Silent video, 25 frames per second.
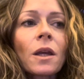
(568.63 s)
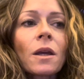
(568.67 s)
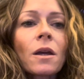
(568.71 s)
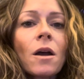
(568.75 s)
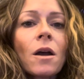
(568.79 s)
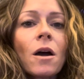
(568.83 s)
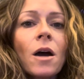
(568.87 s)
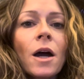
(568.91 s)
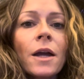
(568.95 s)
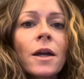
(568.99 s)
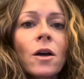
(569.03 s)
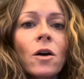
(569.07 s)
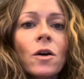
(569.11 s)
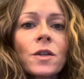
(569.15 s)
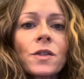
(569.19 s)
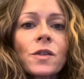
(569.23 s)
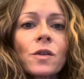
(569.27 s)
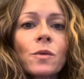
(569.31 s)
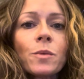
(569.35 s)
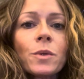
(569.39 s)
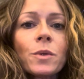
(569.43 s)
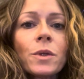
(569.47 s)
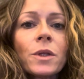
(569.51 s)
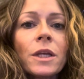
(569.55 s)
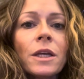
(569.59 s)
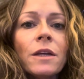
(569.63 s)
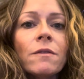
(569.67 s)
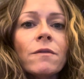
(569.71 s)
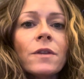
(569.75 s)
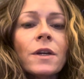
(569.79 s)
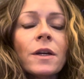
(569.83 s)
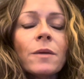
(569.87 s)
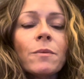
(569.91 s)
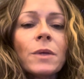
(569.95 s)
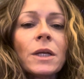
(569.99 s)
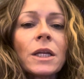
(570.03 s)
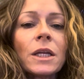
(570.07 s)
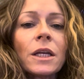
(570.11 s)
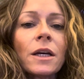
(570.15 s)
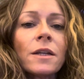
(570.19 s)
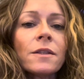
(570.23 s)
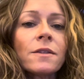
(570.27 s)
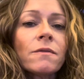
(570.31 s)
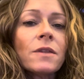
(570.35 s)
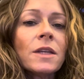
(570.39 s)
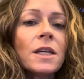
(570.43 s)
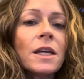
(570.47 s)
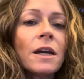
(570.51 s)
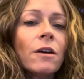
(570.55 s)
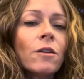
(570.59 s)
I also believe that because
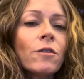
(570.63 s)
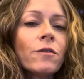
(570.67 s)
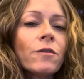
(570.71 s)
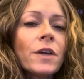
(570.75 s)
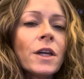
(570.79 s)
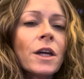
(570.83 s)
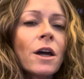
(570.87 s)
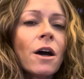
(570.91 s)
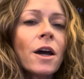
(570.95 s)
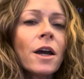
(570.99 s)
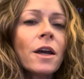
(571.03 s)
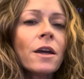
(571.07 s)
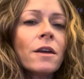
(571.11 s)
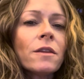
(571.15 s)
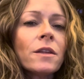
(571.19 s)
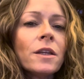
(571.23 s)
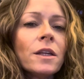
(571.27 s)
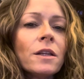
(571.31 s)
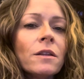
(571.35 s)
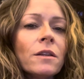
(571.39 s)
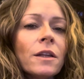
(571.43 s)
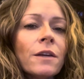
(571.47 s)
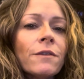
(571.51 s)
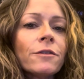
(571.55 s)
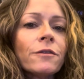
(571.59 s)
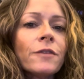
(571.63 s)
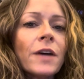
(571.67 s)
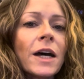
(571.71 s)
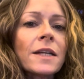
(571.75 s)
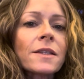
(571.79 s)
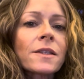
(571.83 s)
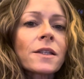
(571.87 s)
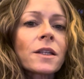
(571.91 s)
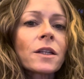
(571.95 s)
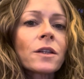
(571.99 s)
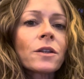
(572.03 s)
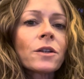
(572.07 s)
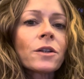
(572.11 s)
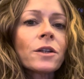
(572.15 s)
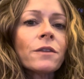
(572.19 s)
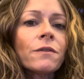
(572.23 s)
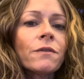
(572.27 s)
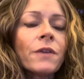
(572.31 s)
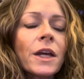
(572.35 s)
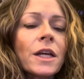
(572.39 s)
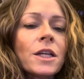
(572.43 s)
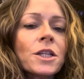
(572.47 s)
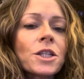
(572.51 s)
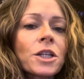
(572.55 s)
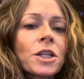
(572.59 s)
of the LVI, the lymph vascular
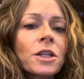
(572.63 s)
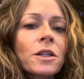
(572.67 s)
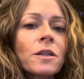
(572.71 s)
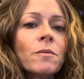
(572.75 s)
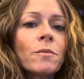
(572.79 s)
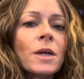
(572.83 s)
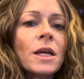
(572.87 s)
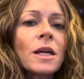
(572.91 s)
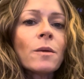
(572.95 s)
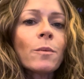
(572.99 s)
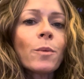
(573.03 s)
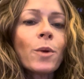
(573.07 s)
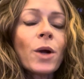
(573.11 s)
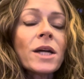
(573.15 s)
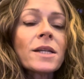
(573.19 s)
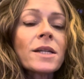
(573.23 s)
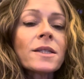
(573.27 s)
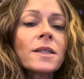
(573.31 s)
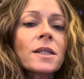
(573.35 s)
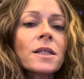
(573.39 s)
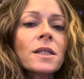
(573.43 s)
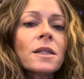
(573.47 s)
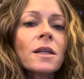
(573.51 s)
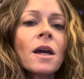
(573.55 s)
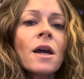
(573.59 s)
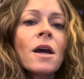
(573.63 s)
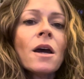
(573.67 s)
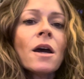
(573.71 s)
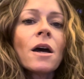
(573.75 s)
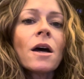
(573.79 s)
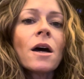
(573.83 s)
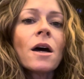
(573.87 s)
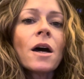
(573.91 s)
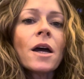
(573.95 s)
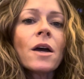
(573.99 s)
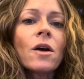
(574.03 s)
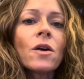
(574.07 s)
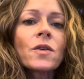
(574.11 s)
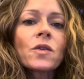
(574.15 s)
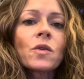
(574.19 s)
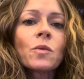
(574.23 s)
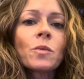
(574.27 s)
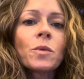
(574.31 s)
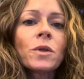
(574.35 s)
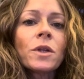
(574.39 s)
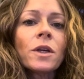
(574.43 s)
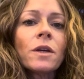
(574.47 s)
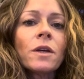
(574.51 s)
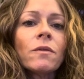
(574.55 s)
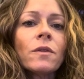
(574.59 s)
invasion being present, I also
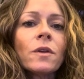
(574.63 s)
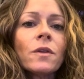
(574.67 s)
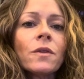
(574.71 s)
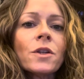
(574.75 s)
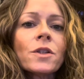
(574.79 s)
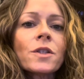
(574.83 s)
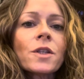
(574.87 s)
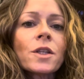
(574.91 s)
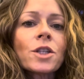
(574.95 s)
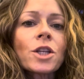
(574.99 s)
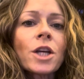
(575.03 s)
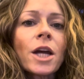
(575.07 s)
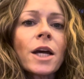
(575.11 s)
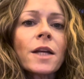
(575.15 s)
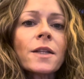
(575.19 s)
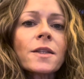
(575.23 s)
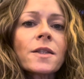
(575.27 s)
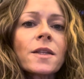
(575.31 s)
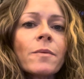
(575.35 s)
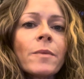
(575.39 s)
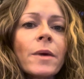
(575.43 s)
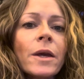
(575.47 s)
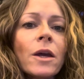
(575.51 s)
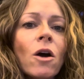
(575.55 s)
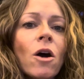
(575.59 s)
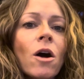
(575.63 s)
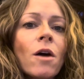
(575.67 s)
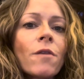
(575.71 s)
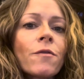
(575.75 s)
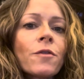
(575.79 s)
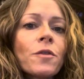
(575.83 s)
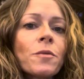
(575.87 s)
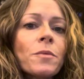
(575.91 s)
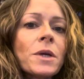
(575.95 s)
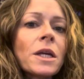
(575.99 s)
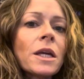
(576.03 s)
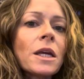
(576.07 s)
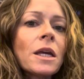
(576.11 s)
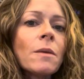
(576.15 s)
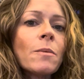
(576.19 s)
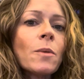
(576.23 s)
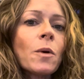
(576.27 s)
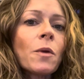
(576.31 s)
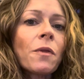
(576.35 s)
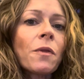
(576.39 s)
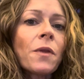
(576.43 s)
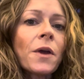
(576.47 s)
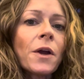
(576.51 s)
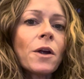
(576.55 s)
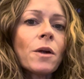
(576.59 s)
believe that there's a chance they may offer me
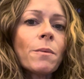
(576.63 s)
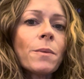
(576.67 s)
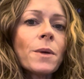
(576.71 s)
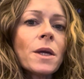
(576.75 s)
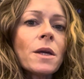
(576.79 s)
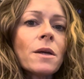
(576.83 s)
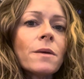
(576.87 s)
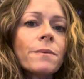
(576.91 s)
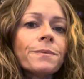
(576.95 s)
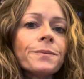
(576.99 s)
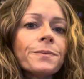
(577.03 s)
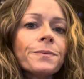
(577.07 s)
chemotherapy.